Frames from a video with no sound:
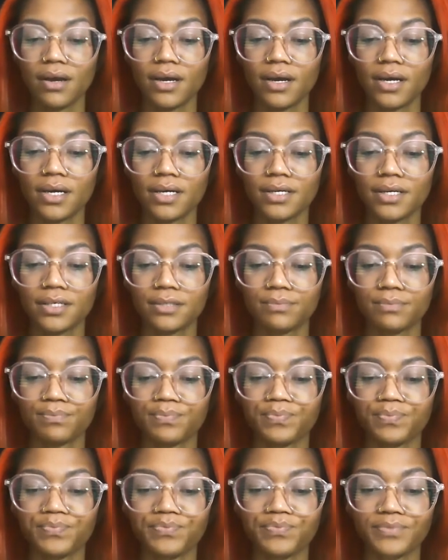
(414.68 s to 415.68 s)
Um,
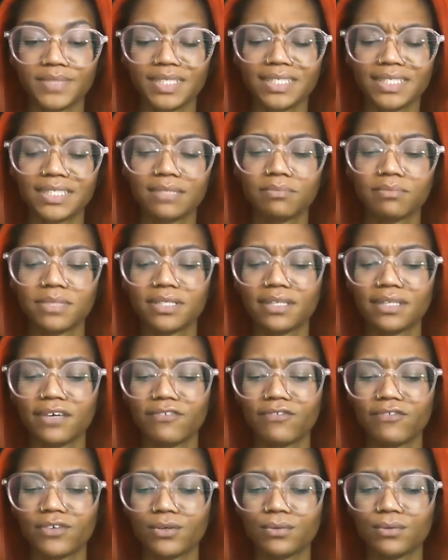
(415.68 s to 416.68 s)
something that
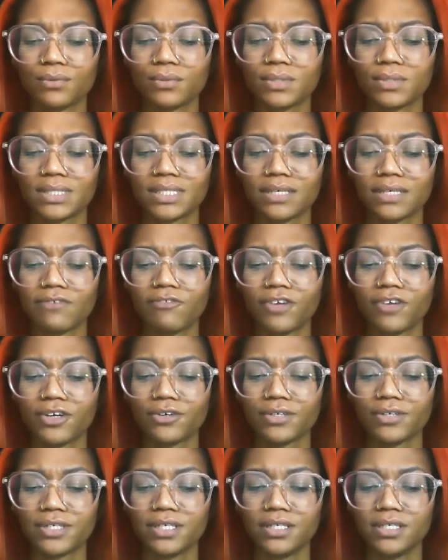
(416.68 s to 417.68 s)
feels
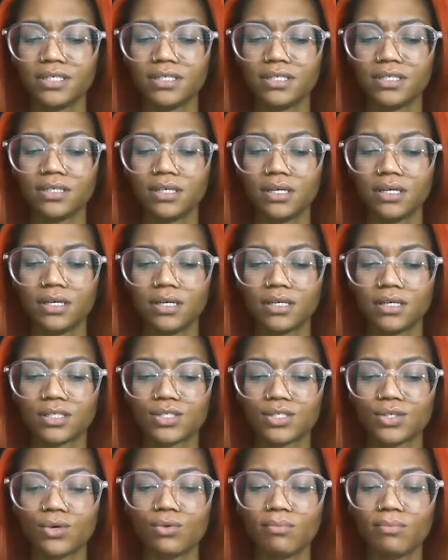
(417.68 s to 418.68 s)
very
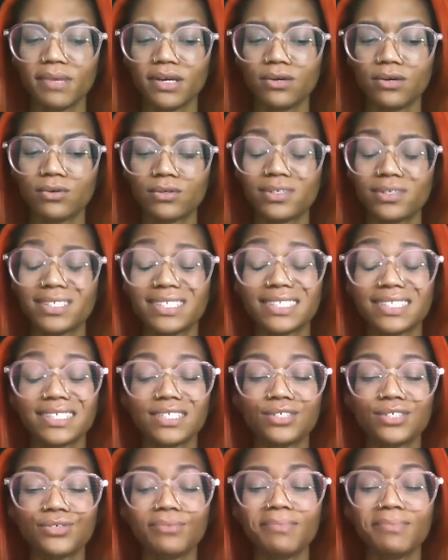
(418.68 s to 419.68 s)
soulmate
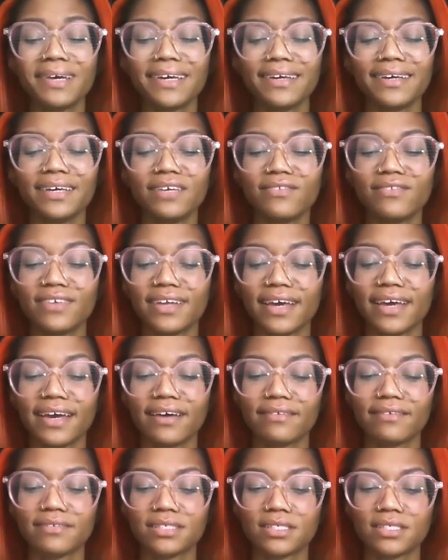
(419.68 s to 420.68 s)
oriented. You may even
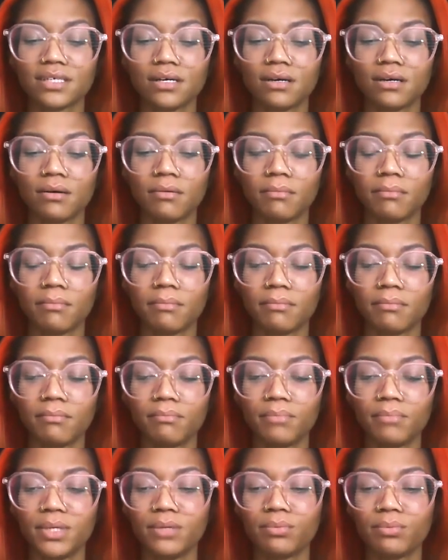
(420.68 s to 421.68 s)
have some
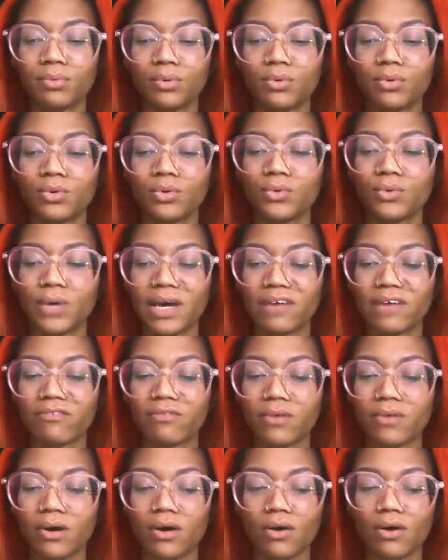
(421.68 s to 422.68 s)
people who have
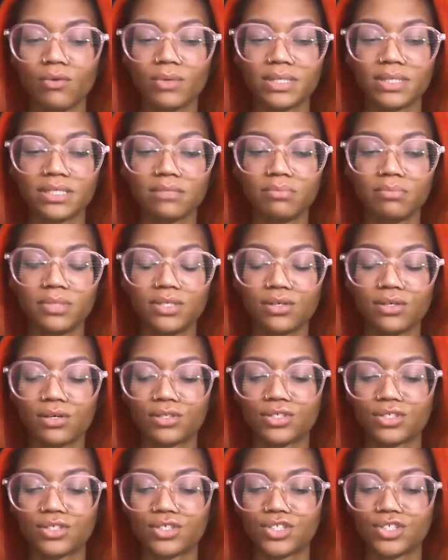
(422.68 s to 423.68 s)
always been
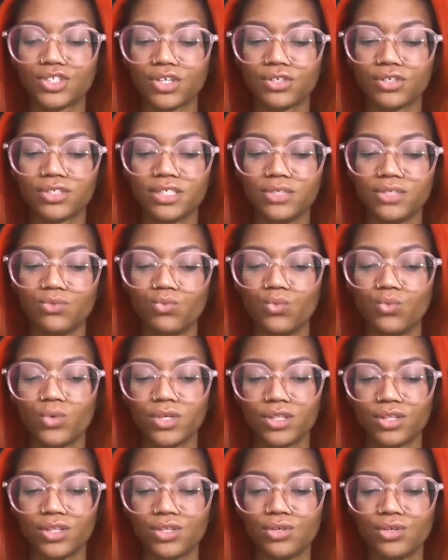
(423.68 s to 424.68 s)
on your journey with